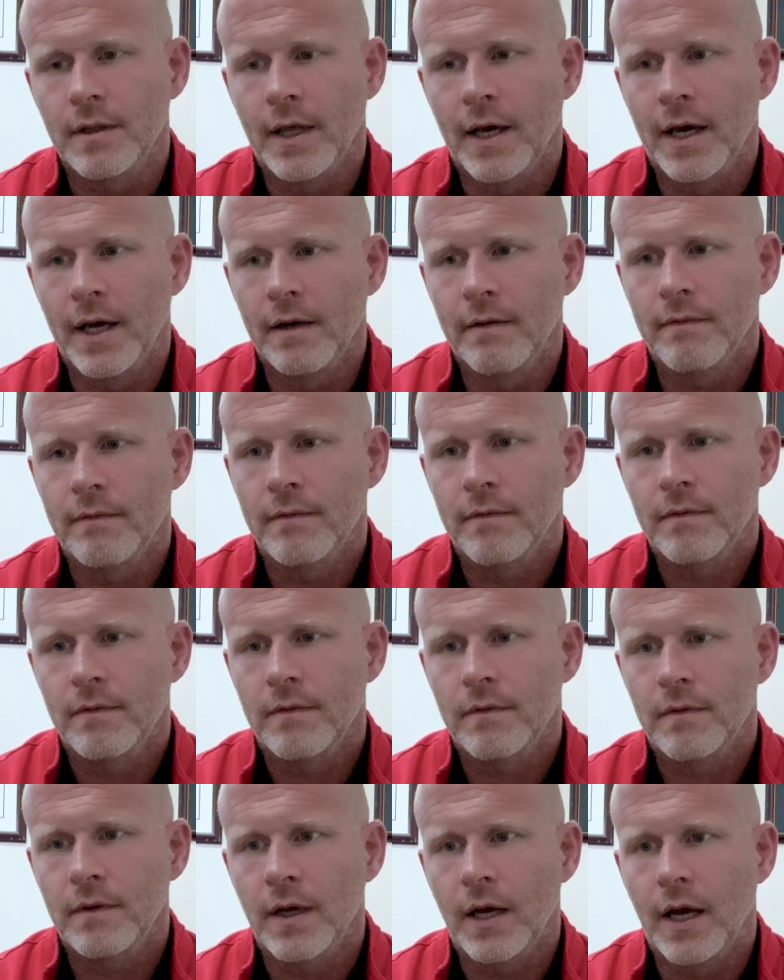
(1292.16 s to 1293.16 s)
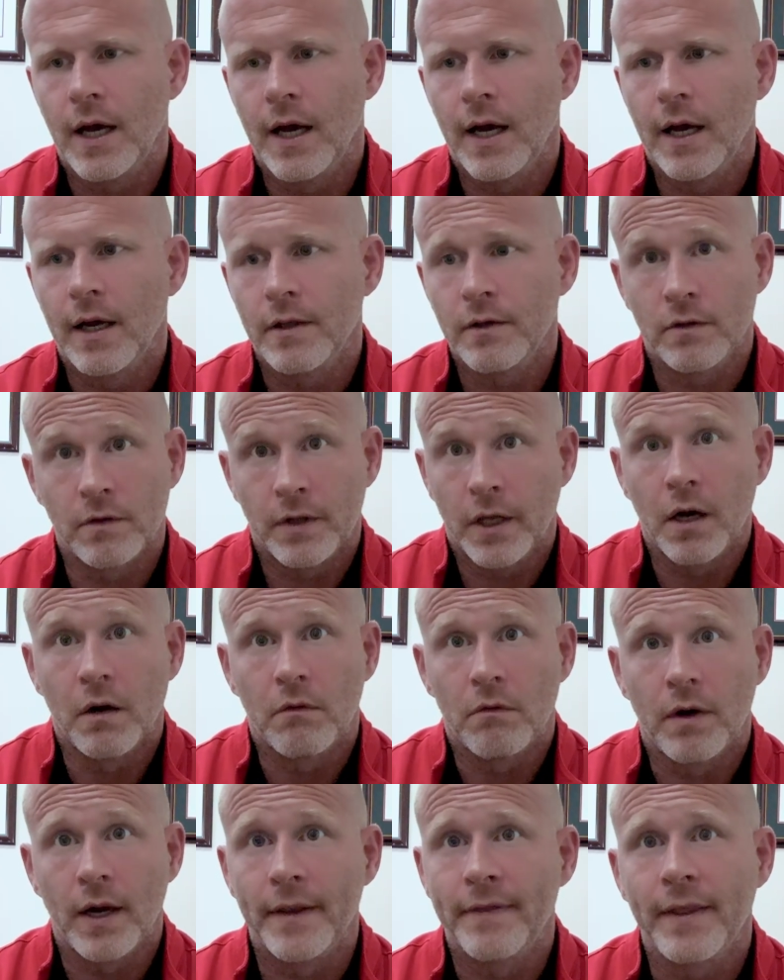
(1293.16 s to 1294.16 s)
that you'll know
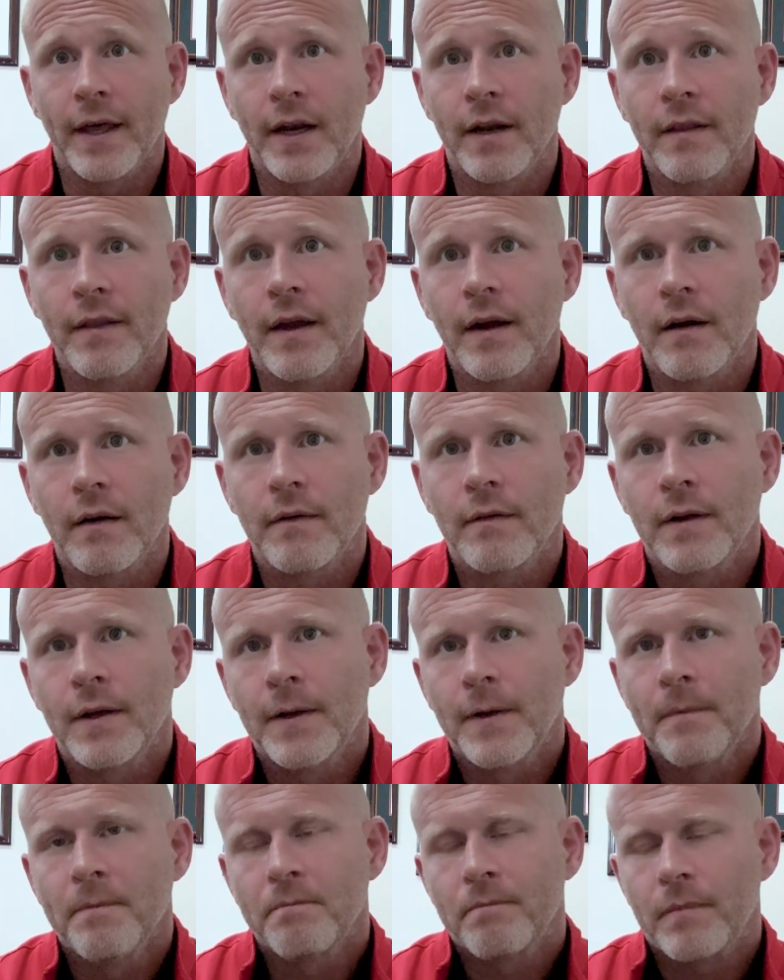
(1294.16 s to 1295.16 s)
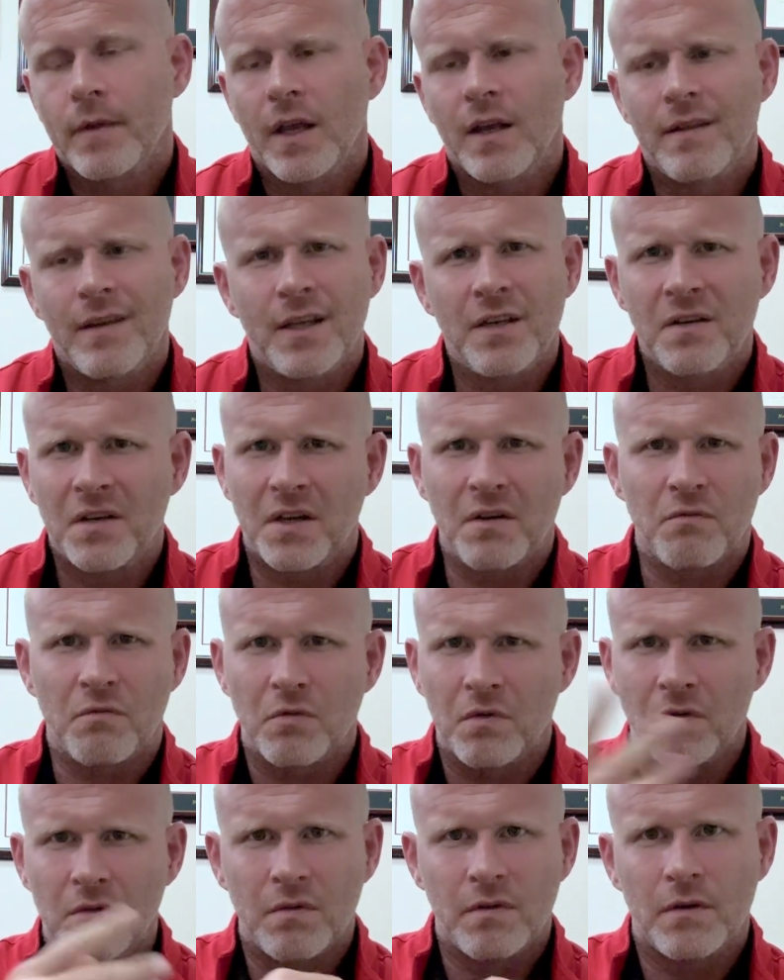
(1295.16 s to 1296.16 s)
right then and there. And then you can
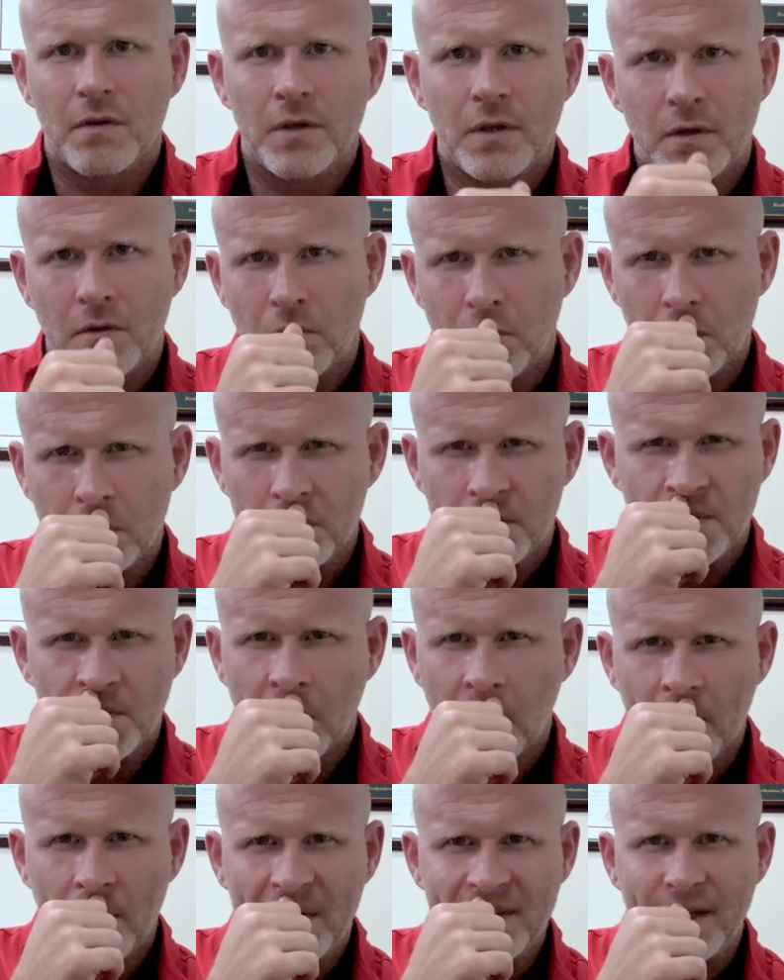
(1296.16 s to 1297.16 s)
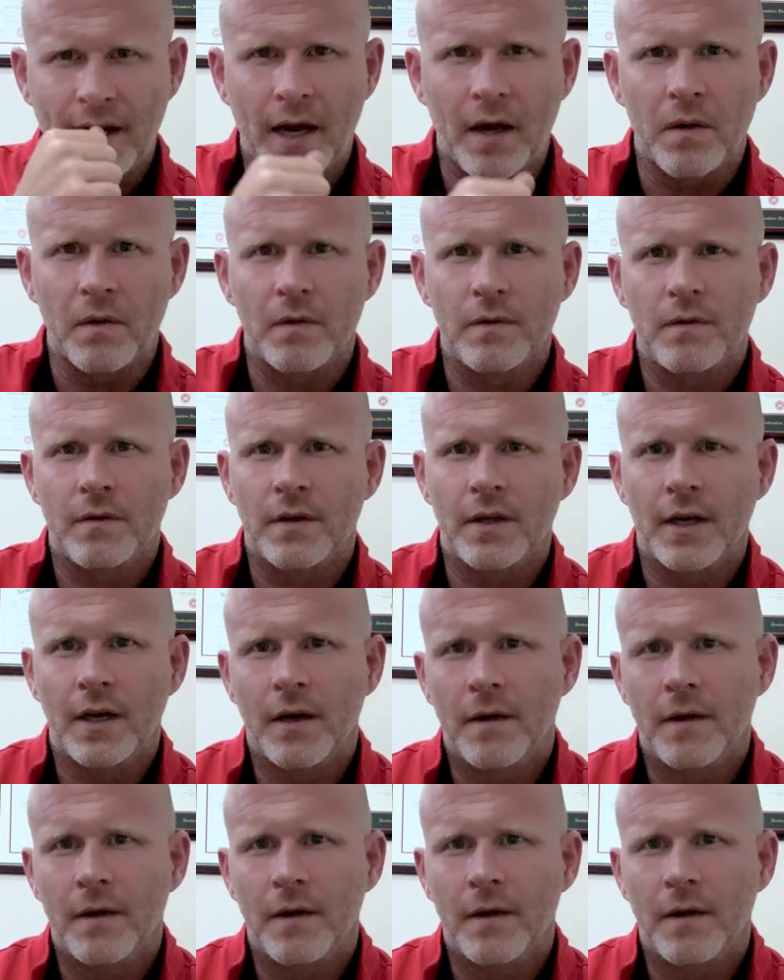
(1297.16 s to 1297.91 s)
rule so much out,